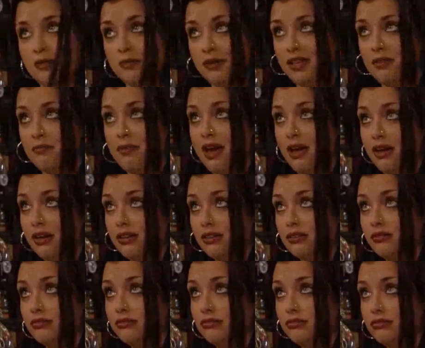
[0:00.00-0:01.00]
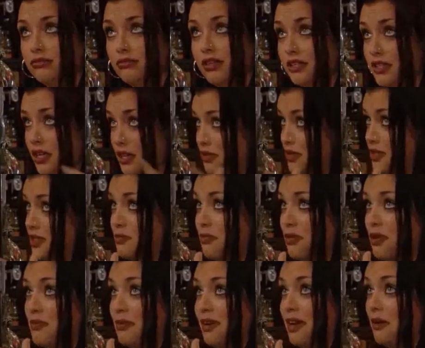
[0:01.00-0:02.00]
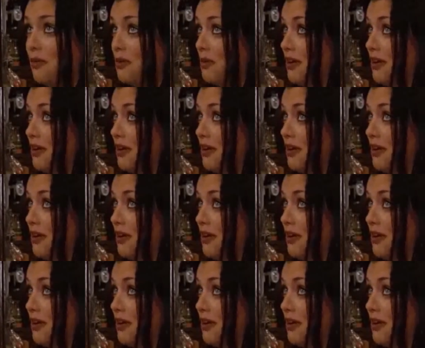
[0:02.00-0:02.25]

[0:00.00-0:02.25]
going to be in the back. If I'm disappointed, I